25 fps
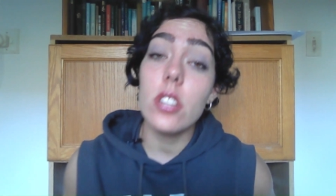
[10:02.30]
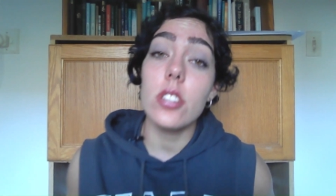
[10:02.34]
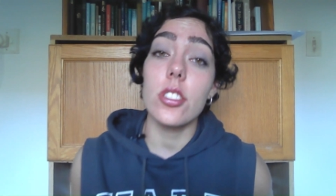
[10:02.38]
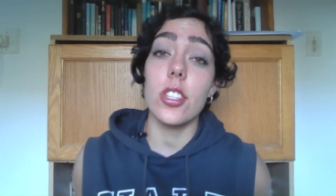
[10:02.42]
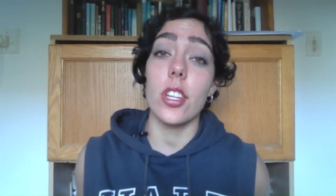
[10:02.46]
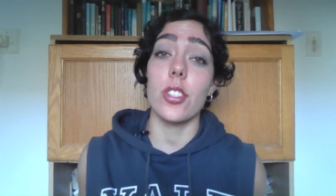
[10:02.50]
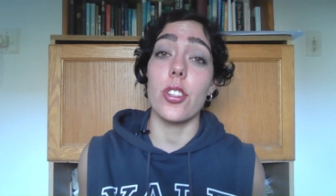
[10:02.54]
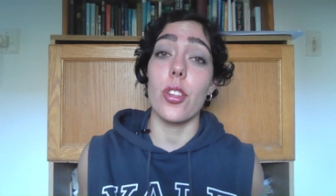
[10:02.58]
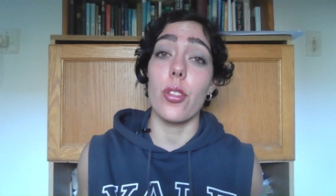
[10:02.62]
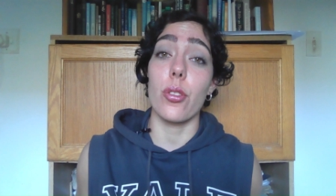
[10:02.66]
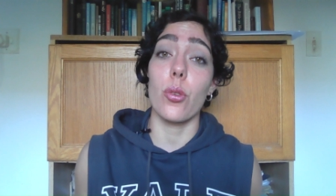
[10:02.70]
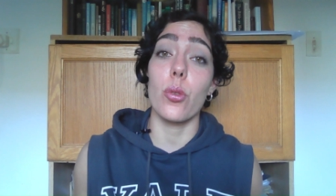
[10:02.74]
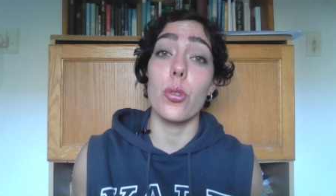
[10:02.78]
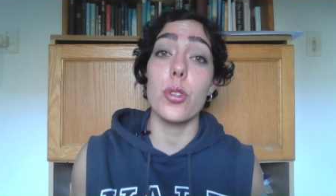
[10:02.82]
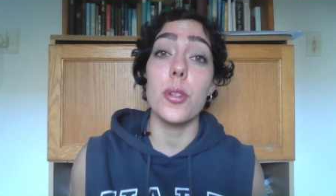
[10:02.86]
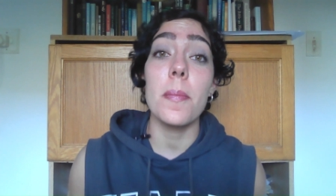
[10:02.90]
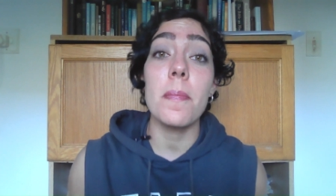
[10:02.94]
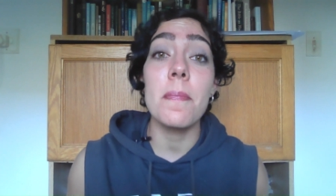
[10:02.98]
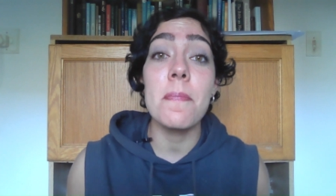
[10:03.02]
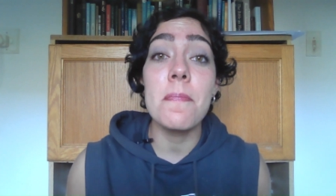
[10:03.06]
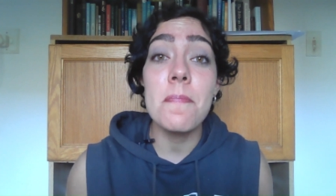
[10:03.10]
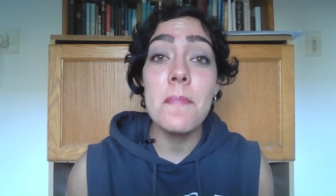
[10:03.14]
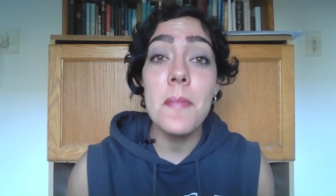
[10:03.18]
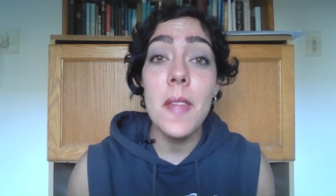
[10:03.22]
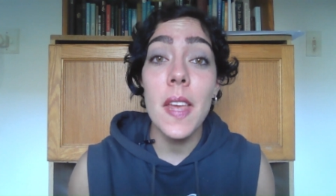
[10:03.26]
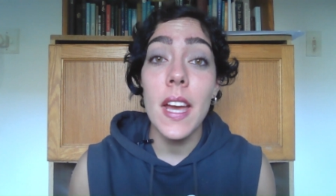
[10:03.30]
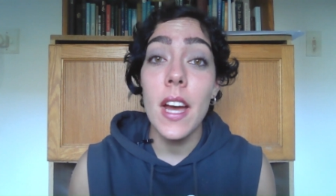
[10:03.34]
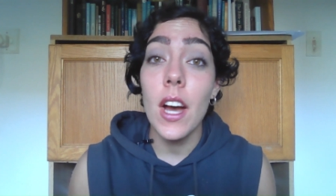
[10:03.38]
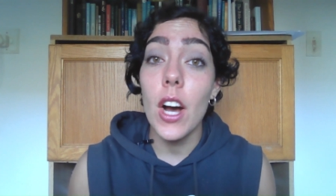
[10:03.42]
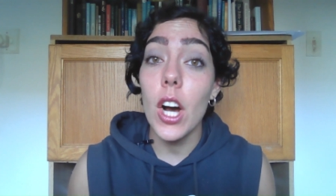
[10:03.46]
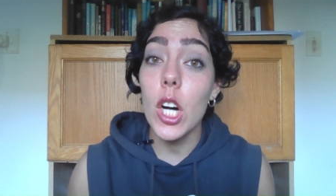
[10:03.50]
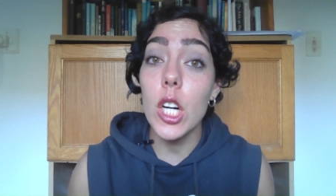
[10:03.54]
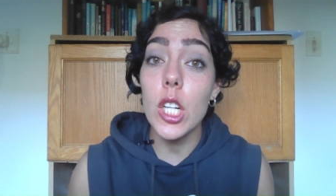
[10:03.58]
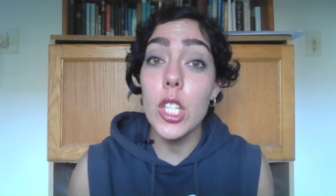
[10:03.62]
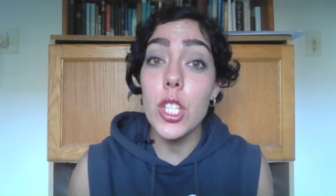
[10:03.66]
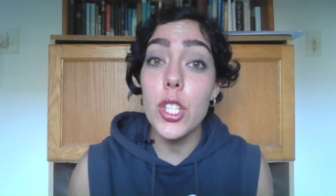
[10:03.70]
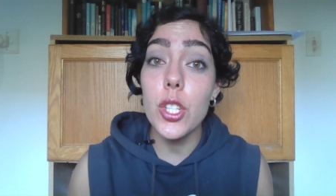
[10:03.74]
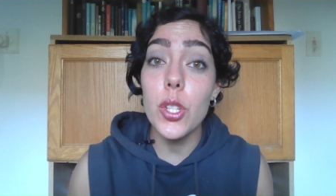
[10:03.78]
Just a thought.
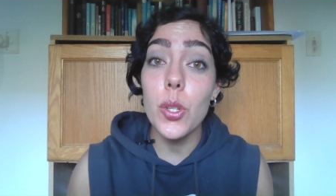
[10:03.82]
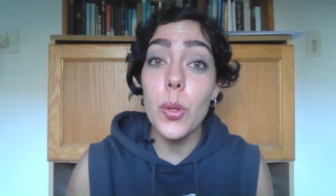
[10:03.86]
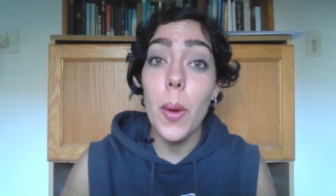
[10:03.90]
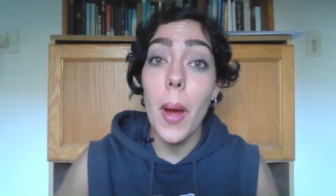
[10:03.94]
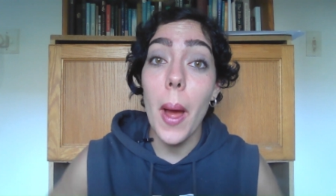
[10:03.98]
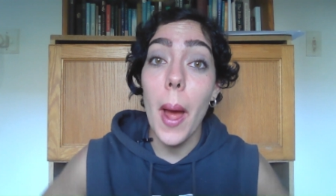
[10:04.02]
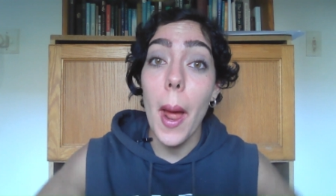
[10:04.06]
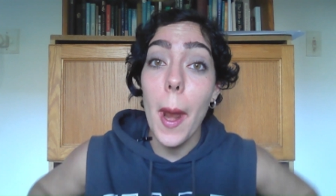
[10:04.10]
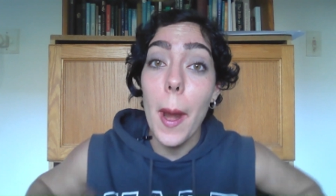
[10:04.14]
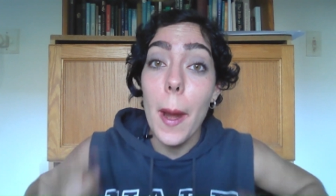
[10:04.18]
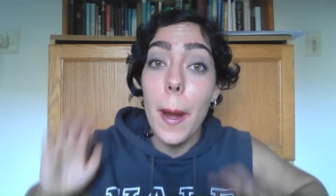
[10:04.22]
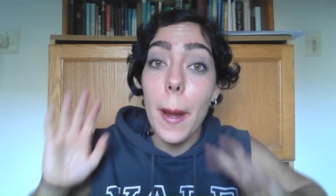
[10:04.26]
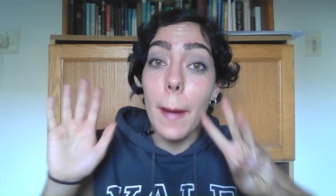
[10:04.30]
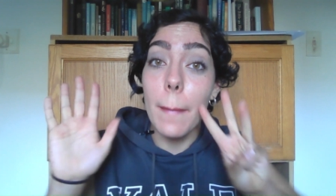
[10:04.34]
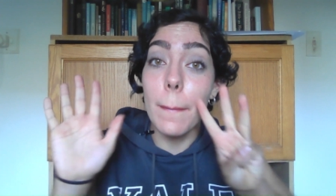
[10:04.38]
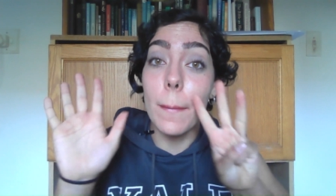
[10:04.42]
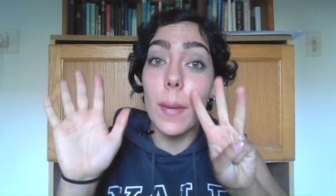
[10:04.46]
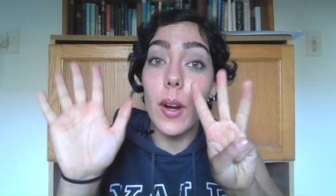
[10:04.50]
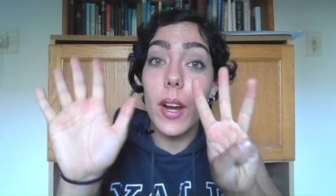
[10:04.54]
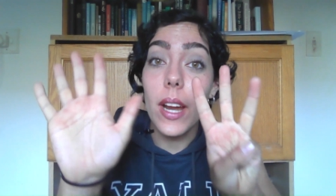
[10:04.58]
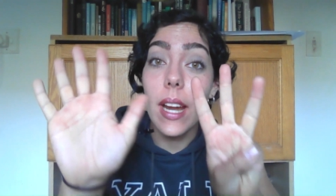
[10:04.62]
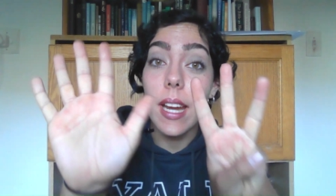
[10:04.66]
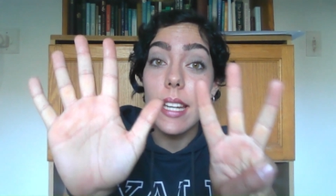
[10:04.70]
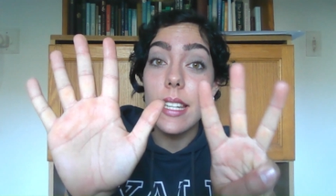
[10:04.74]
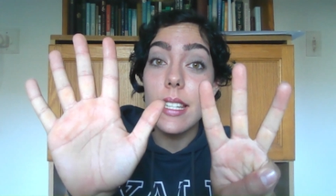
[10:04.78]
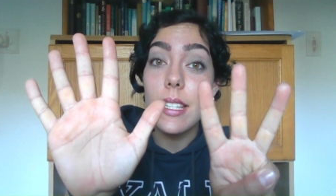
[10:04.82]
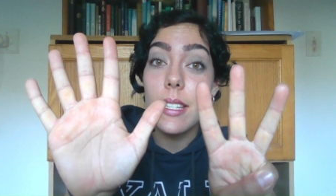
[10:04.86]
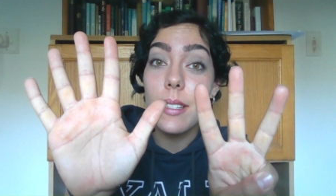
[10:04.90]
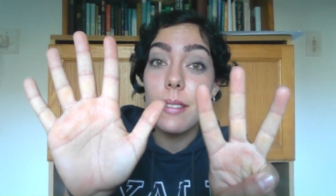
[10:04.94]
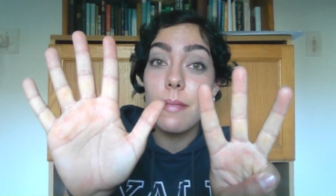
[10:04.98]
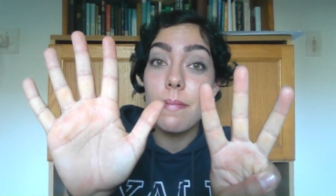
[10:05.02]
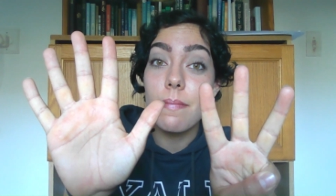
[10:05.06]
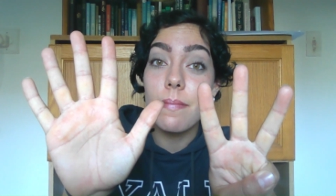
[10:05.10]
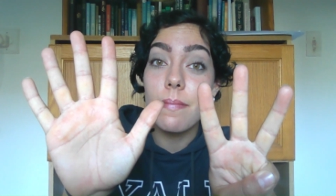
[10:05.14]
On to number eight.